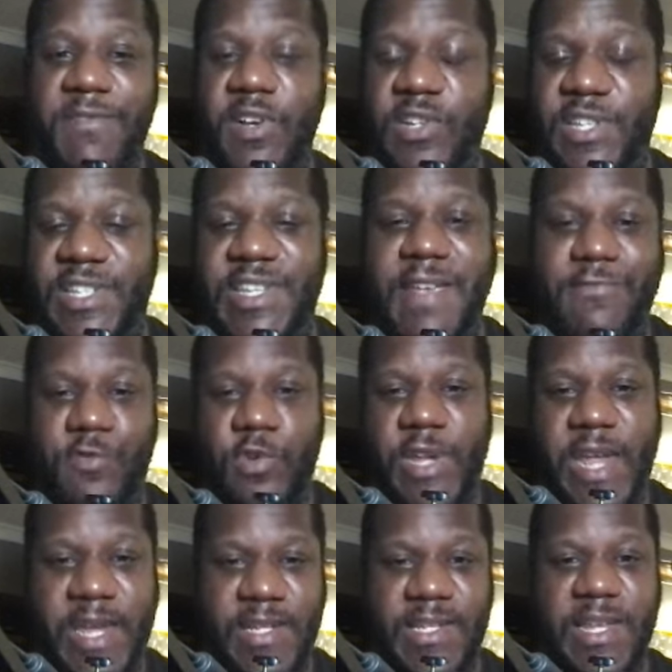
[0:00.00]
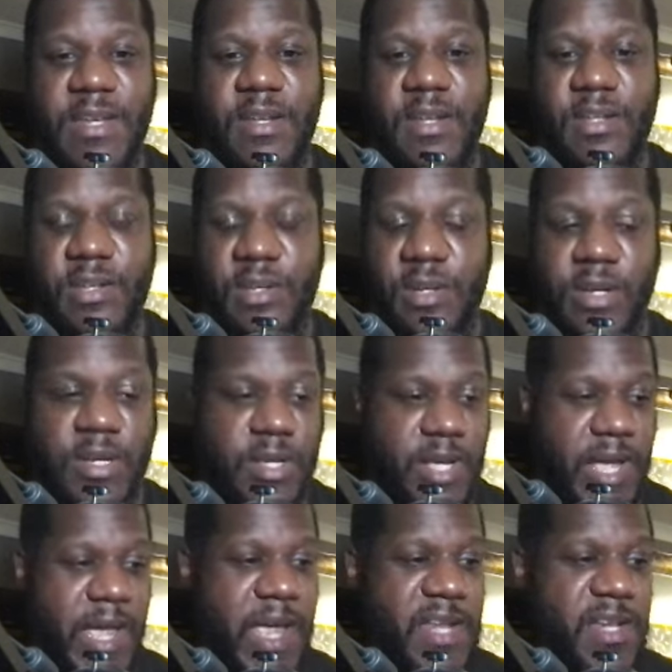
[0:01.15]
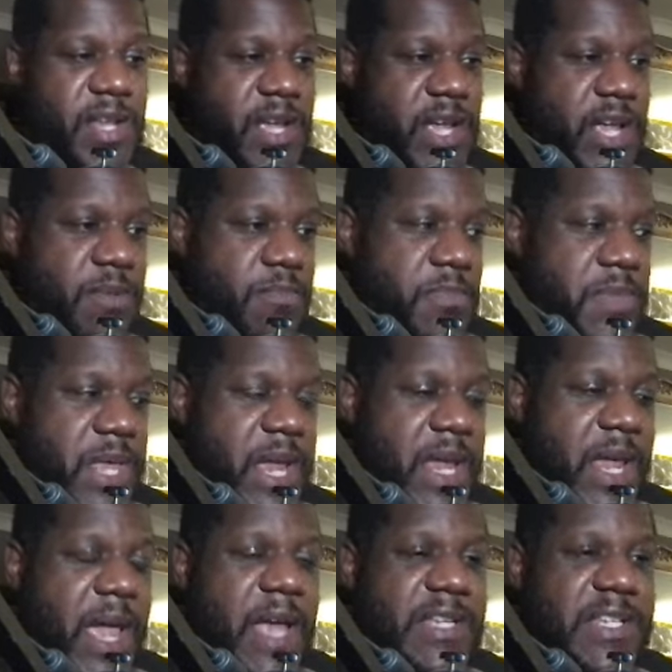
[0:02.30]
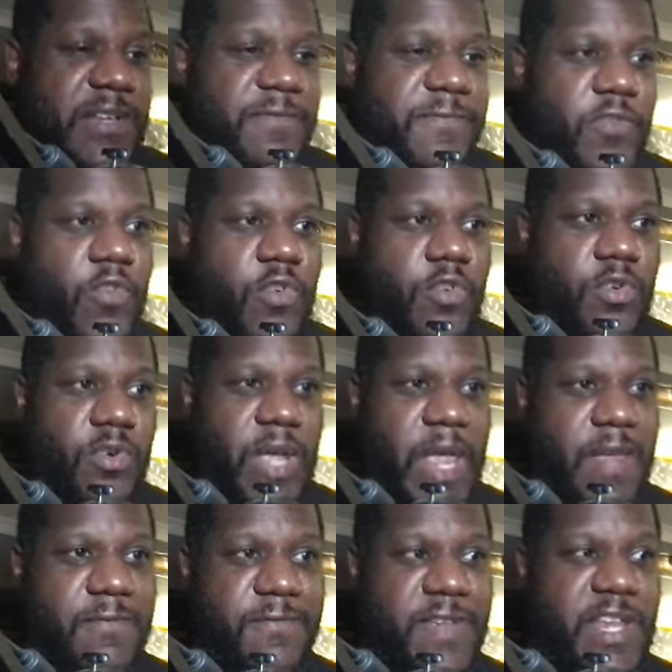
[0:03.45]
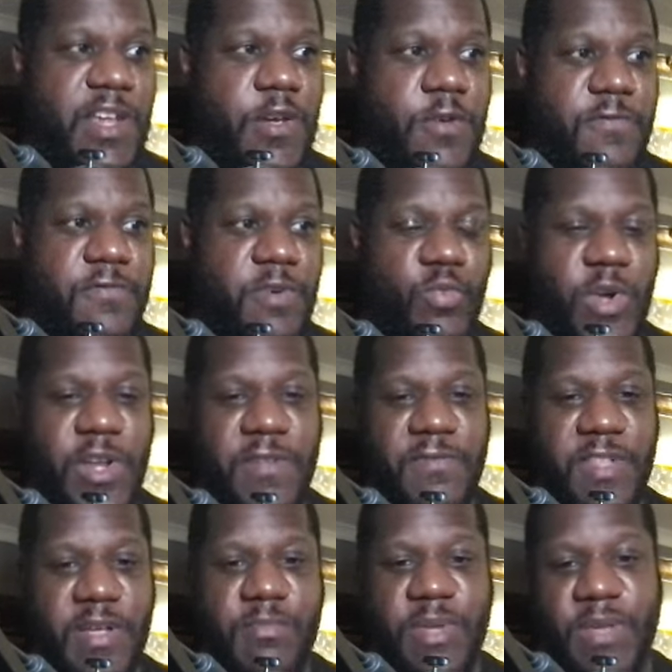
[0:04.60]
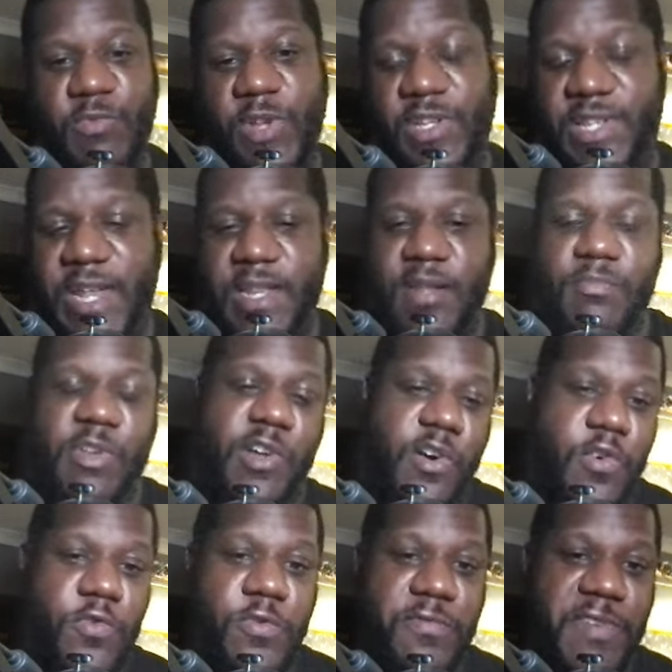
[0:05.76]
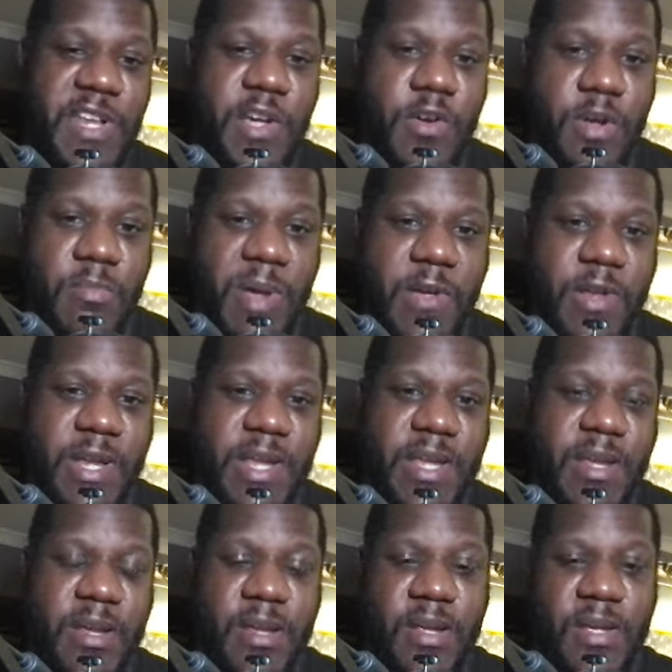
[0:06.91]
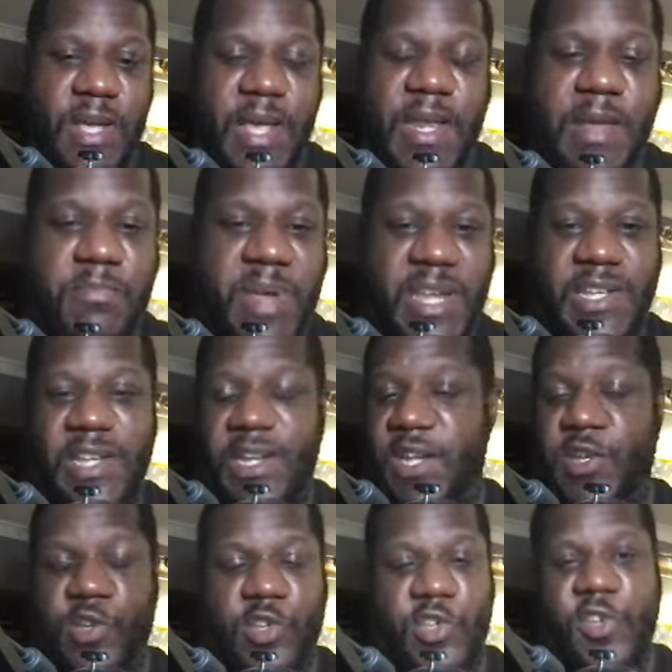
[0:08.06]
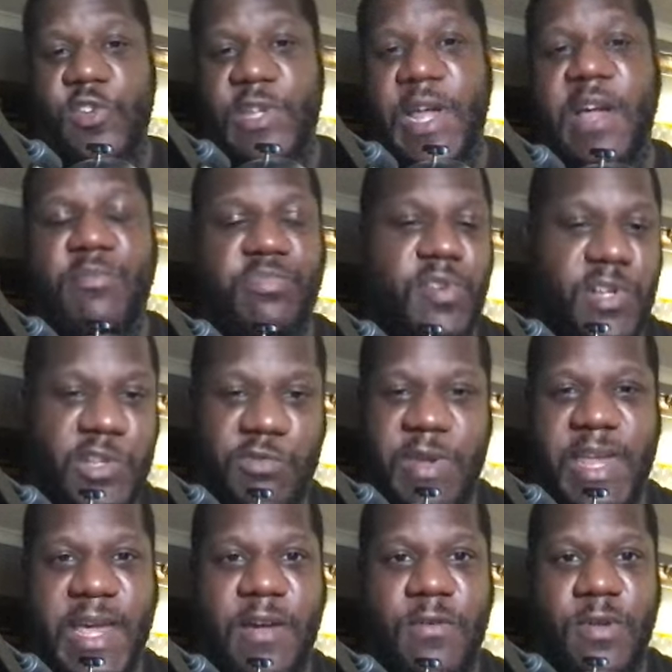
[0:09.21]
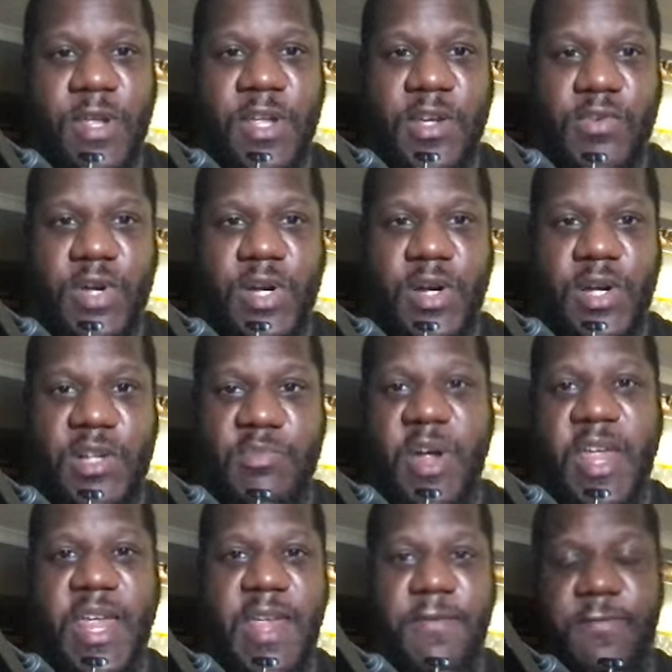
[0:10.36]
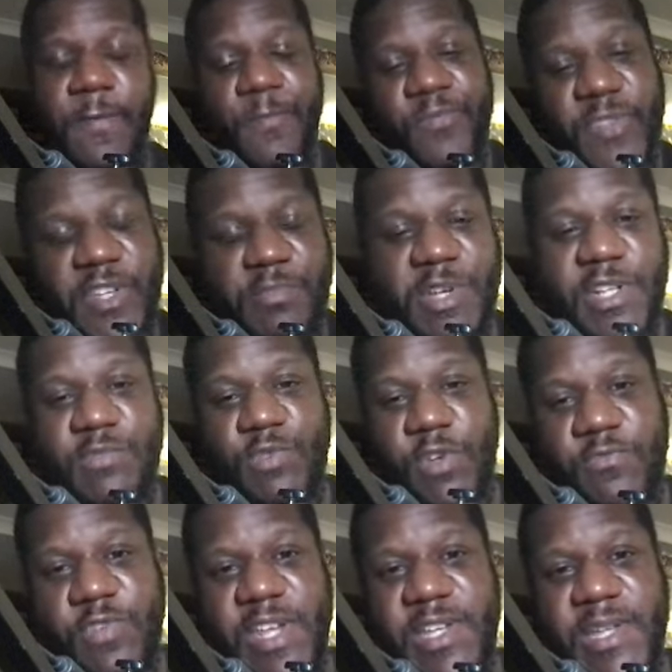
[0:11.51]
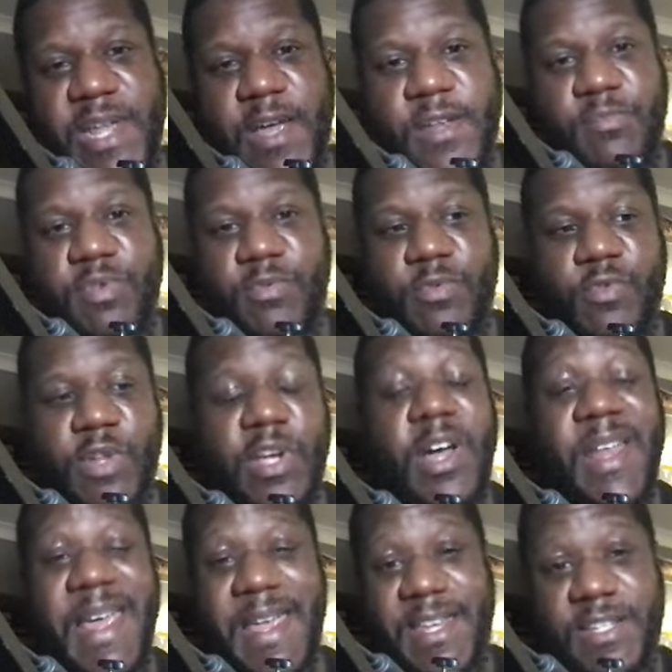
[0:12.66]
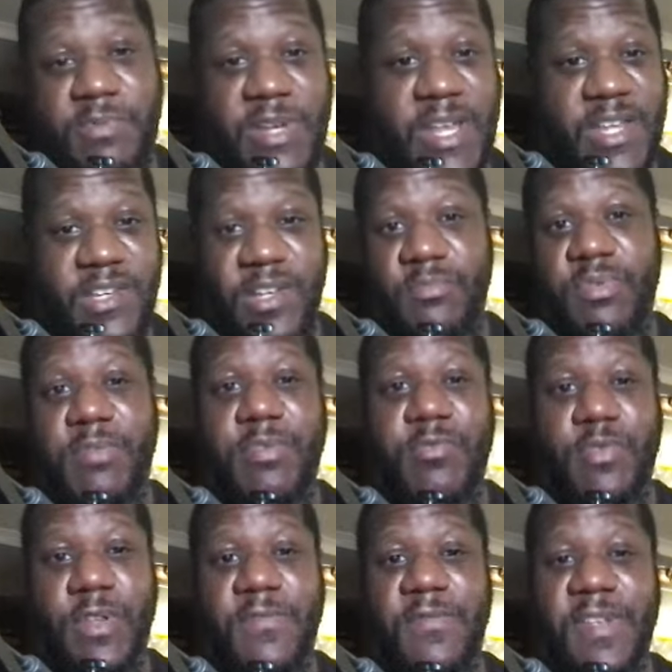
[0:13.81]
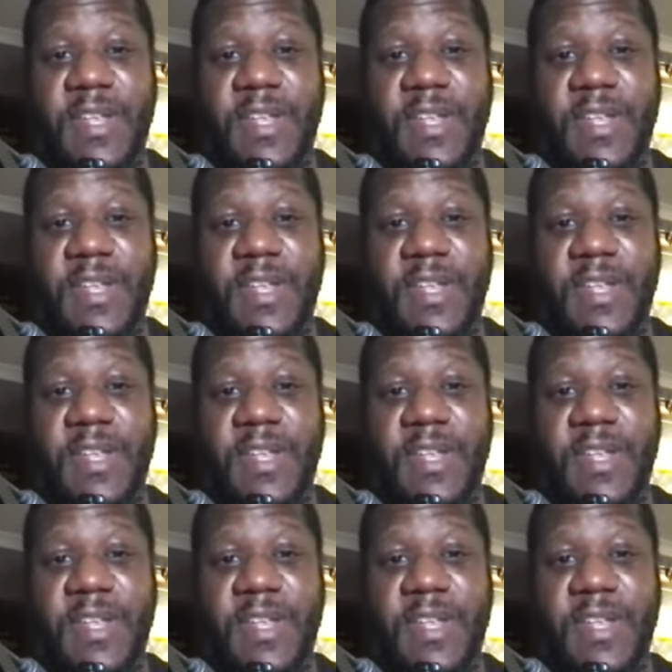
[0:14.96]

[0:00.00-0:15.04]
got several data centers, and they asked for a video from one of them, which sent them an old video apparently, and they basically just used that and put a tweet out, all right, guys. But if this person would have reached out, they probably would have got that explanation and probably would have,